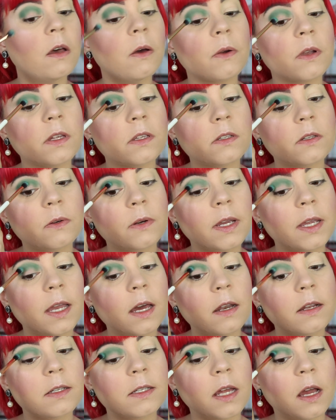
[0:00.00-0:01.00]
Okay, so I
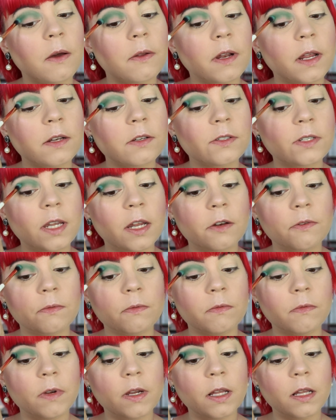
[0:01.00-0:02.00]
got it down. I just had to
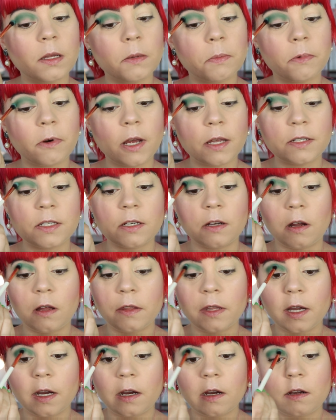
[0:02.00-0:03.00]
really press it
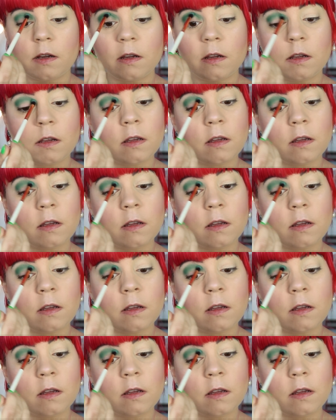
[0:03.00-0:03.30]
on there.